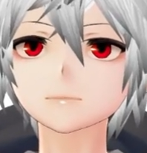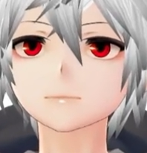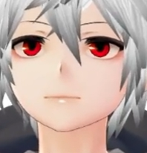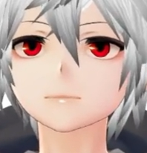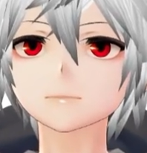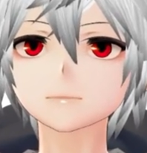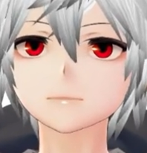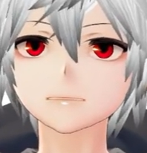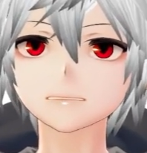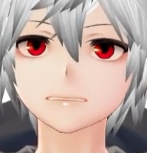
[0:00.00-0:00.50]

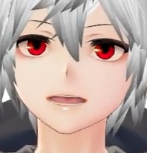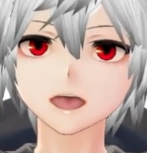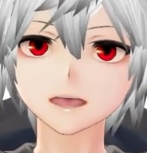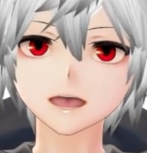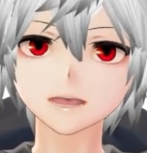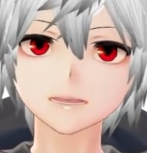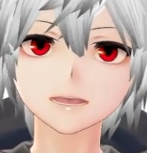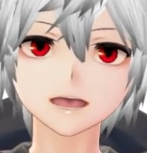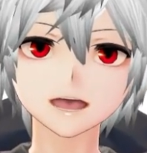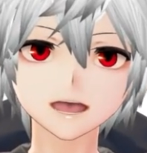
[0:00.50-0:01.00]
Mission will
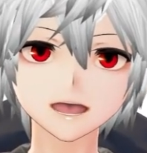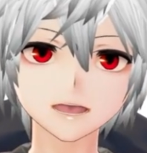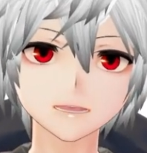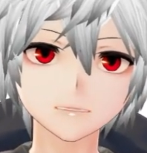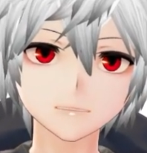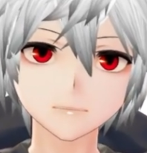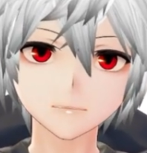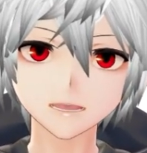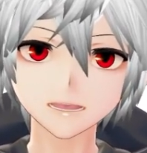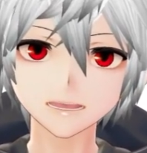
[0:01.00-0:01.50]
take
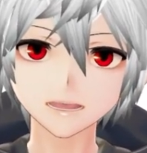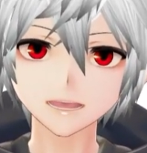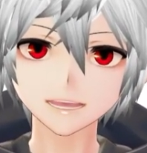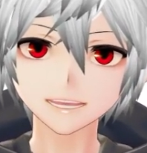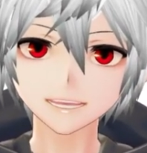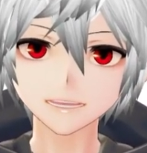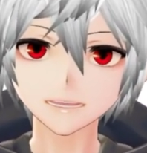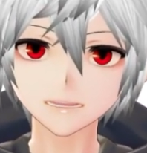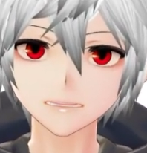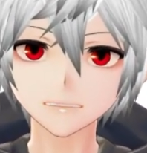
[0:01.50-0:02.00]
that day
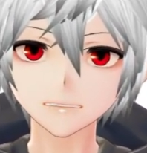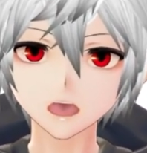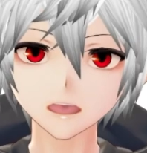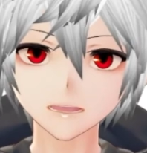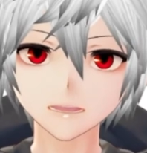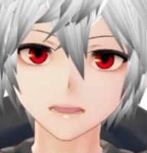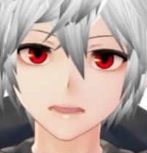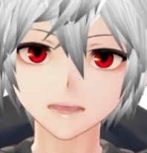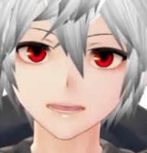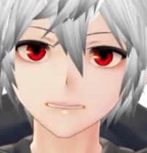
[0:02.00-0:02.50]
will be set
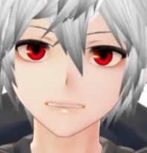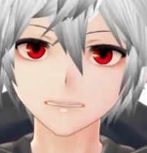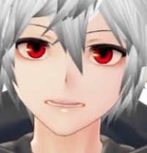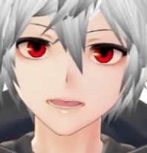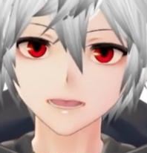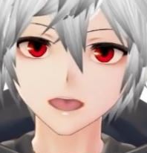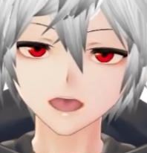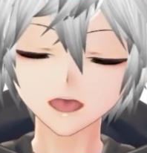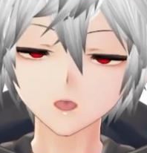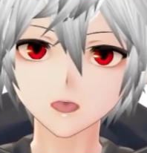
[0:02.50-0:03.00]
for each day
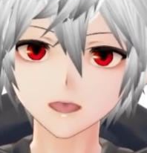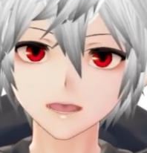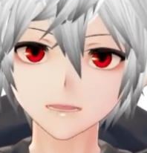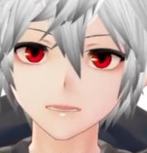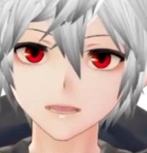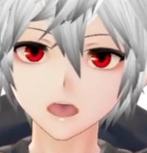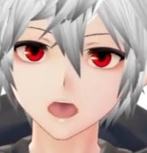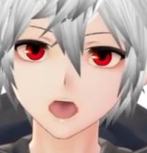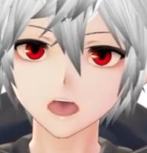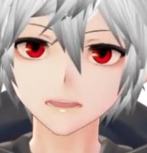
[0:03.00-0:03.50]
of the week.
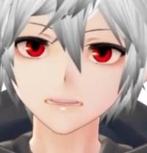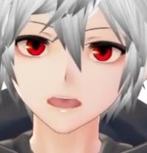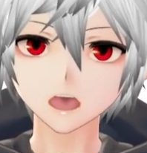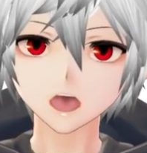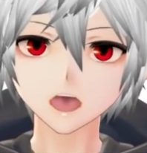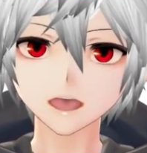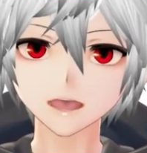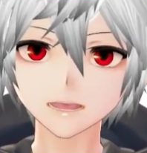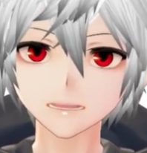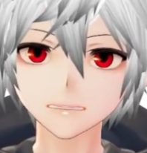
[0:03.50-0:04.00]
There are also
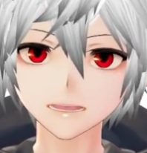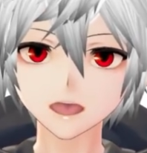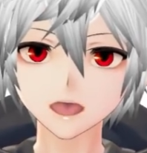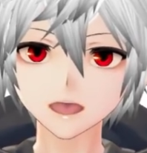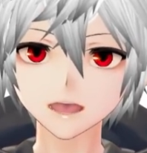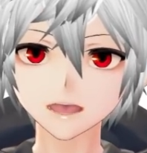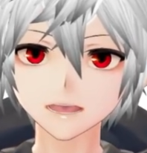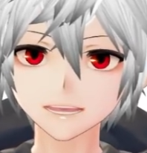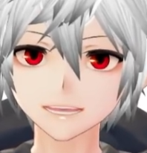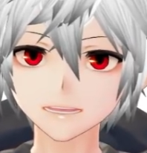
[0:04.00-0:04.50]
days of the
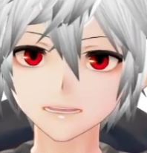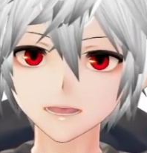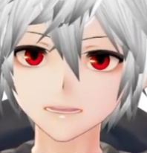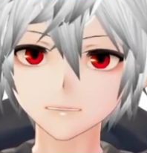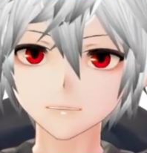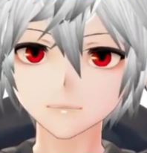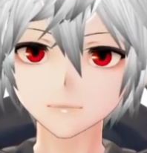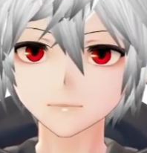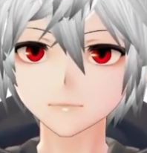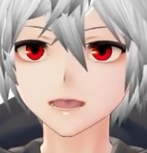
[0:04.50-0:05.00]
week that are not
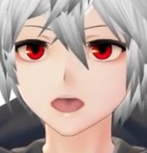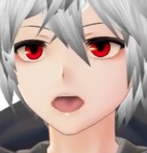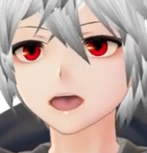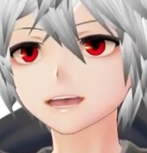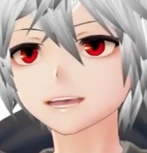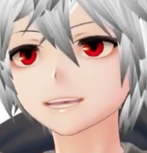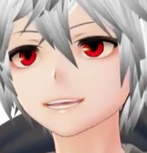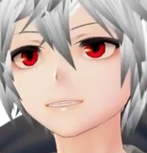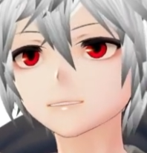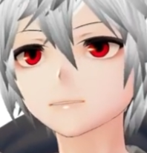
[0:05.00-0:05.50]
special.
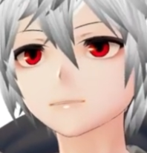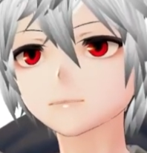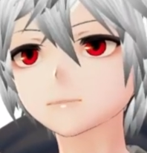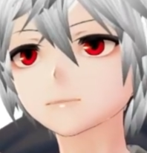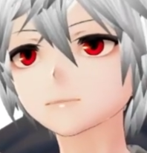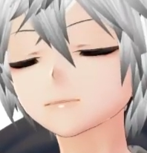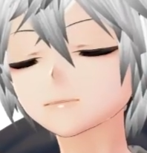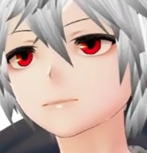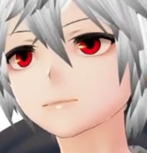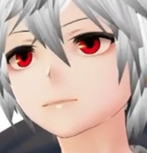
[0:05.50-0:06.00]
Okay.
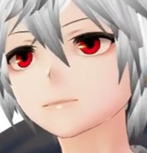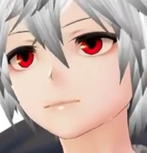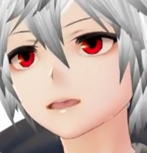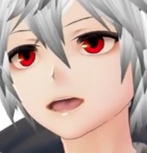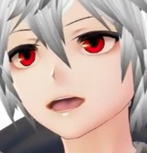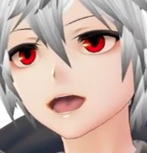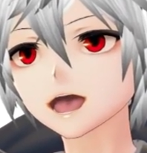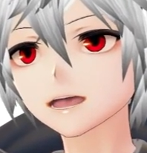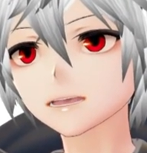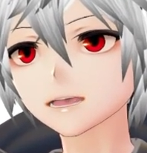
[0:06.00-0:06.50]

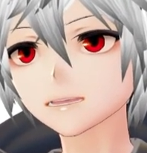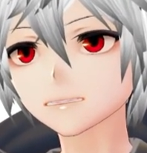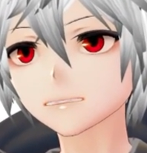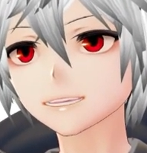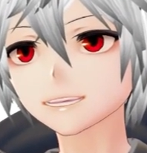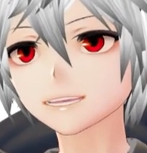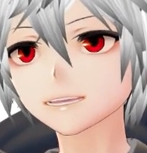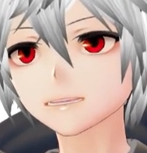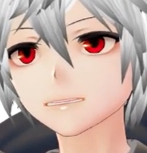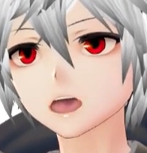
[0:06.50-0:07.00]
Gacha
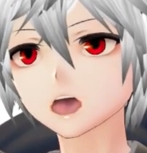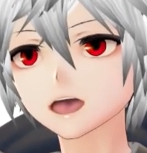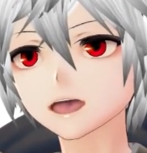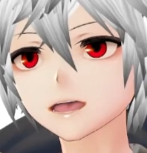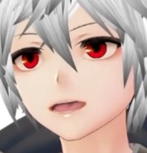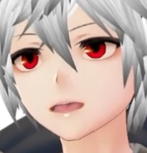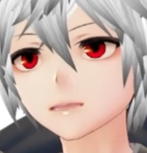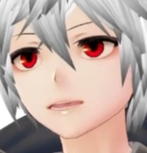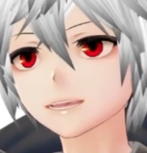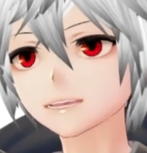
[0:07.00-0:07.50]
sales. Okay,
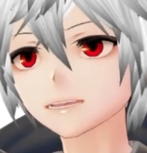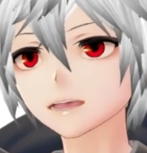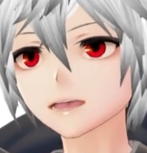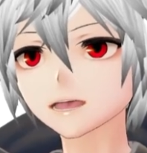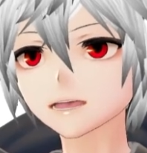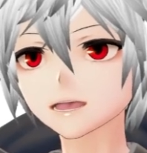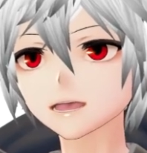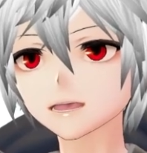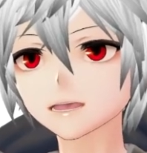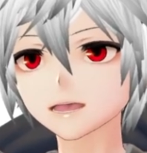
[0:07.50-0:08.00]
10
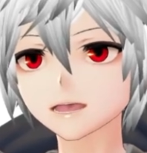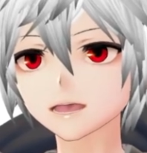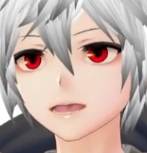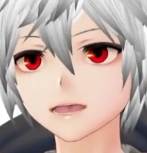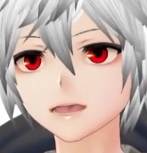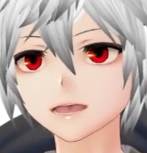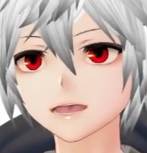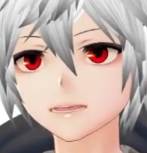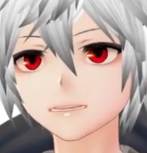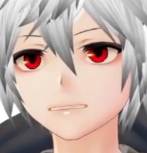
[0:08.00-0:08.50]
BPP
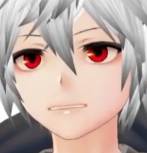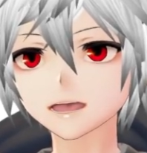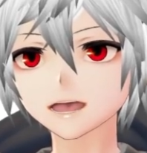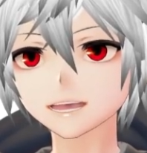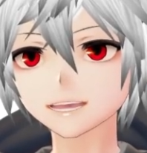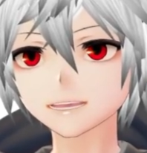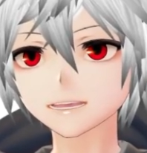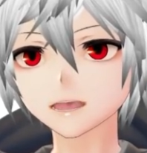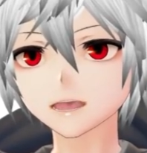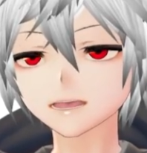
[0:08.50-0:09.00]
is
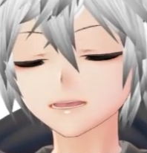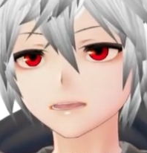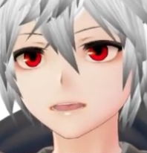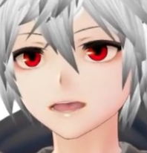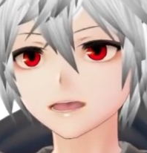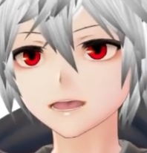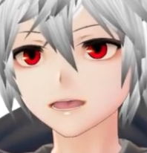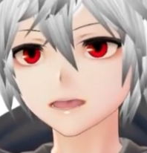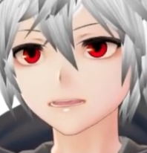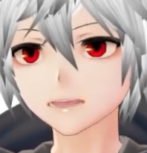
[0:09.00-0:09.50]
granted for
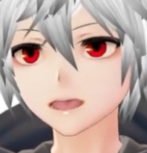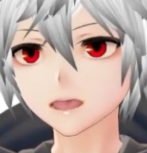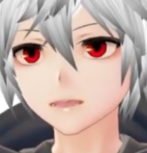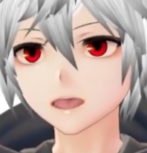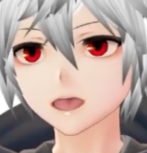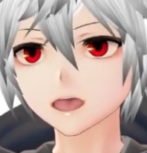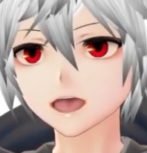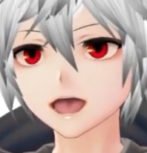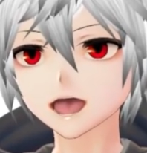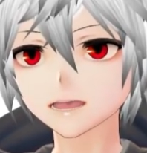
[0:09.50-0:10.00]
each
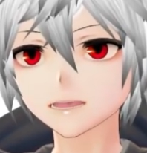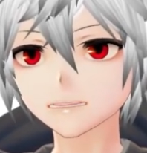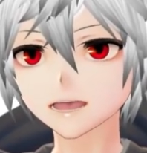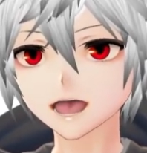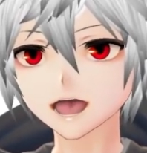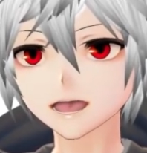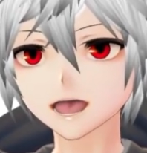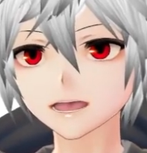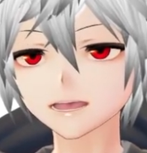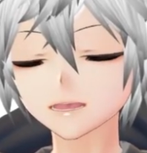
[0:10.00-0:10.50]
gacha
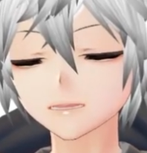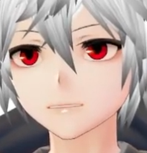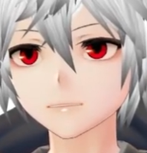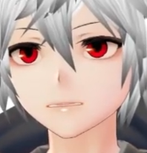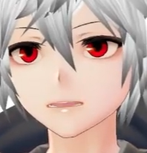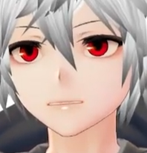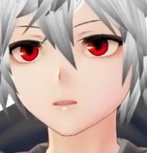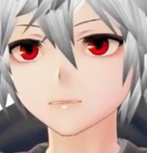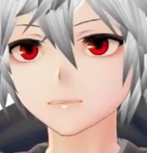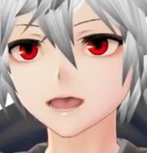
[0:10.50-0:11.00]
that
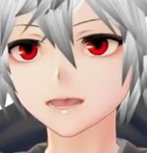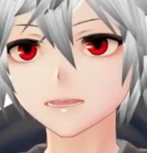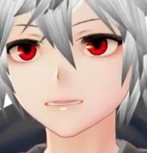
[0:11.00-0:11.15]
consumes or